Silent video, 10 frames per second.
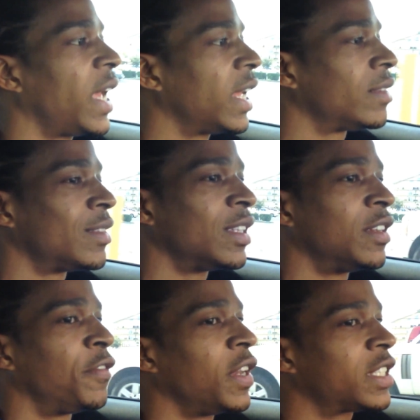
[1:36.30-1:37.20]
had
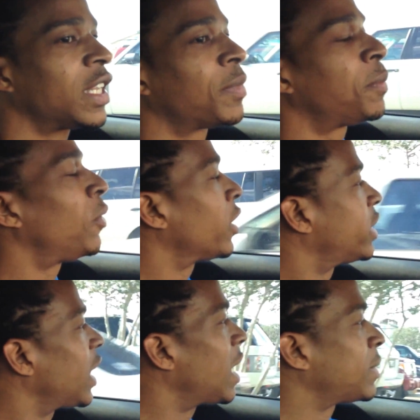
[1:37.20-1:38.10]
finished up the pork
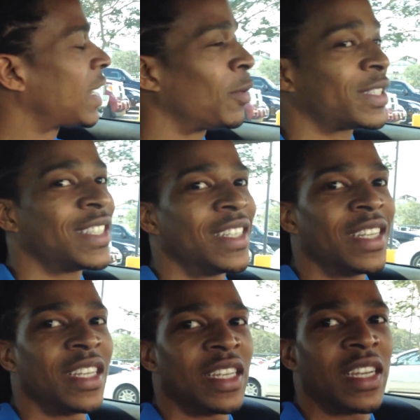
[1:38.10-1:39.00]
chops. I was
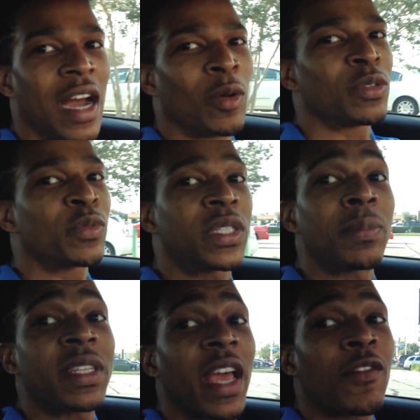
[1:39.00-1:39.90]

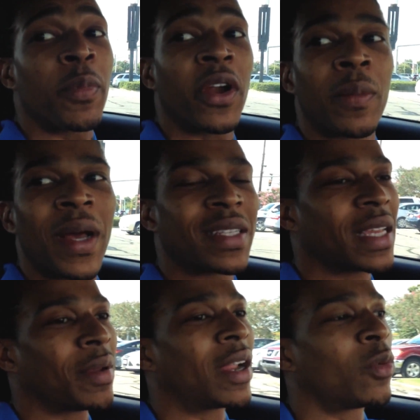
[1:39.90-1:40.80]
tempted to have a burger, but I was
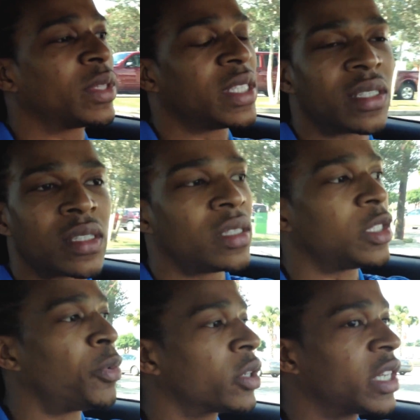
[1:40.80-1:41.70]
like, I don't want these
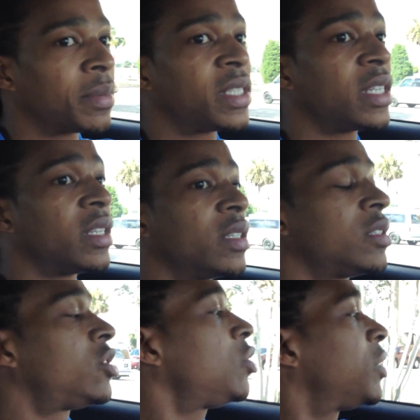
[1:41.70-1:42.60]
pork chops sitting too